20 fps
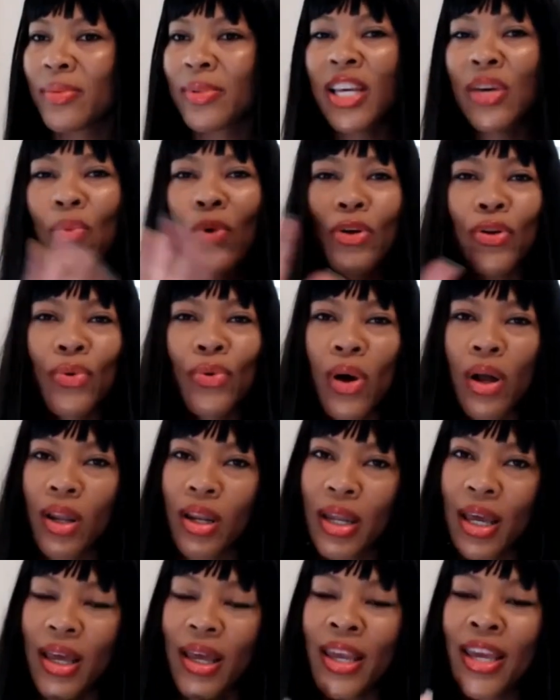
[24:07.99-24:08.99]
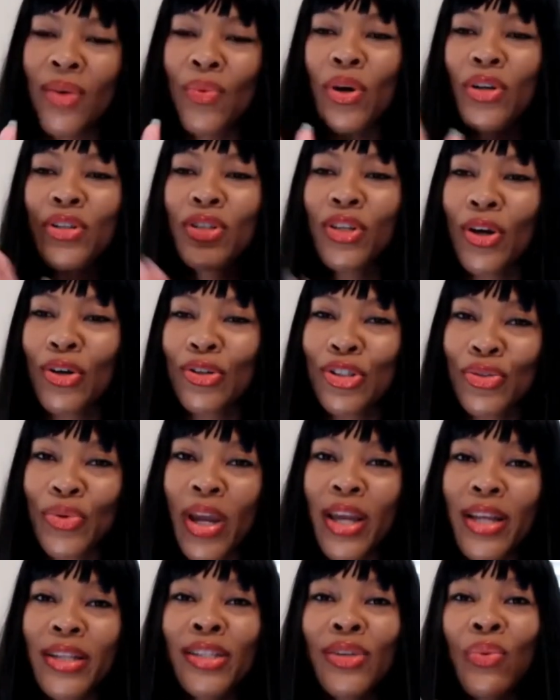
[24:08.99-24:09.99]
He wanted to do all of that. He wanted to go
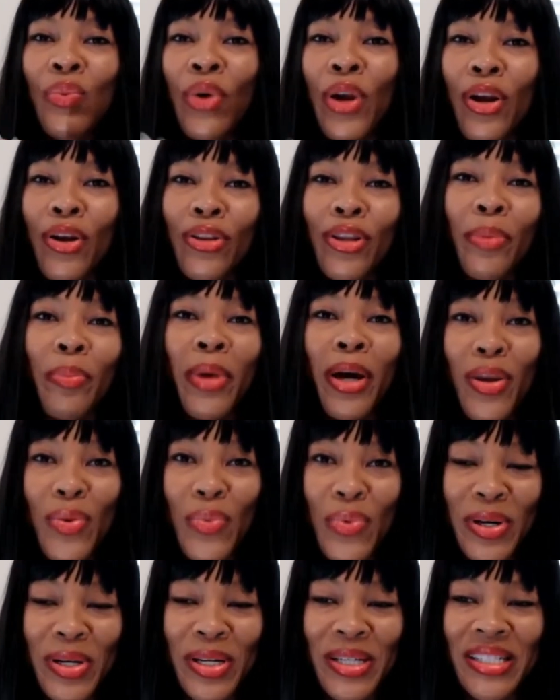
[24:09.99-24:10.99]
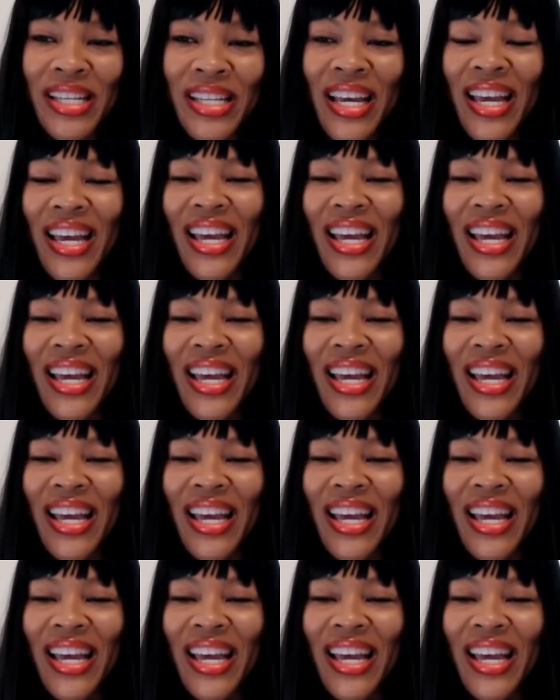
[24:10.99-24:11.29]
straight to where the money was.